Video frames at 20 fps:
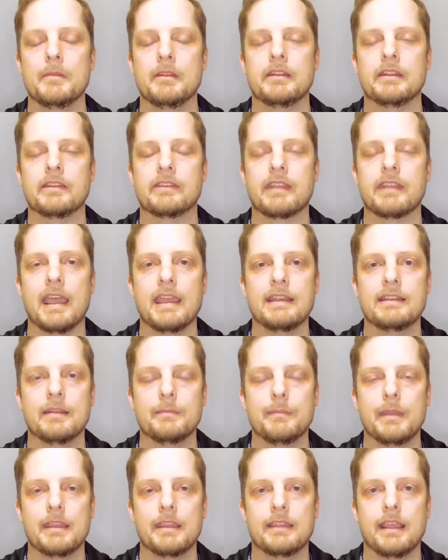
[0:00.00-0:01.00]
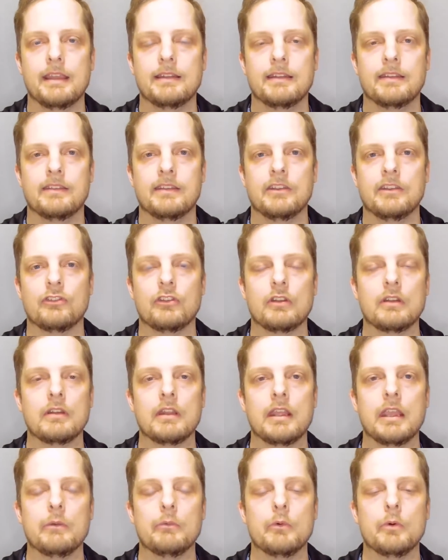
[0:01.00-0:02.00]
decide to make that
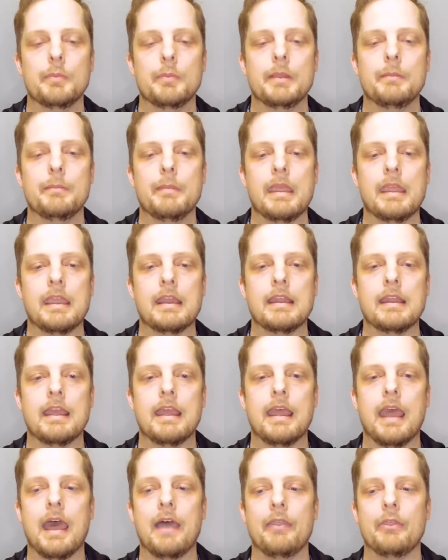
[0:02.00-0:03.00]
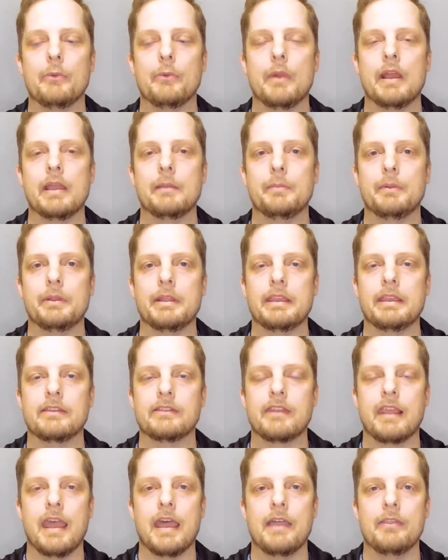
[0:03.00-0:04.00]
decision, it will be made at the right
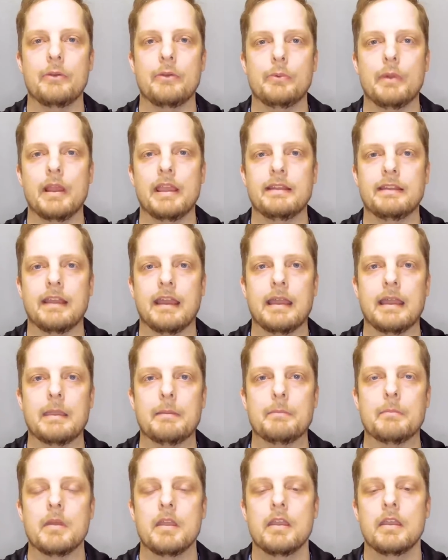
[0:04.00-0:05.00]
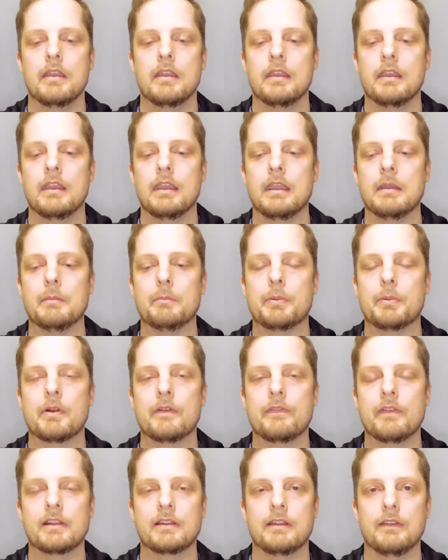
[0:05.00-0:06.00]
place, at the right time, in
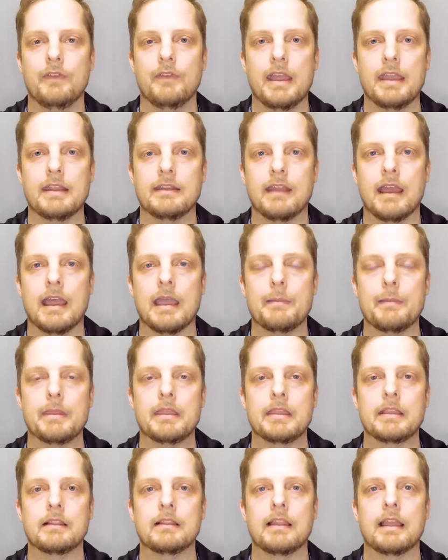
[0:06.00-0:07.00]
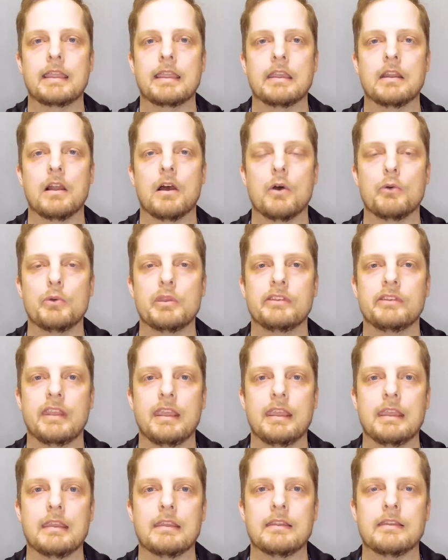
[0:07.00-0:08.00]
perfect divine timing, like it always
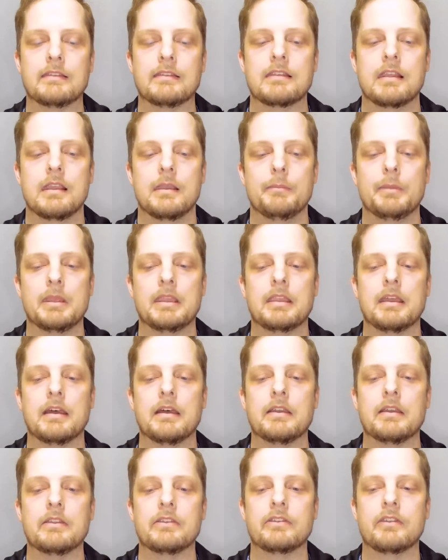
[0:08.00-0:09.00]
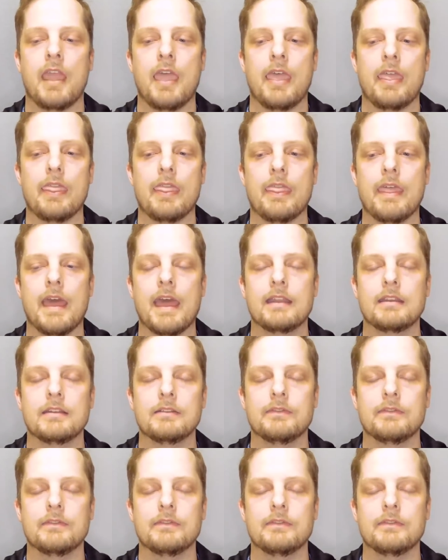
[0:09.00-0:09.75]
is, because that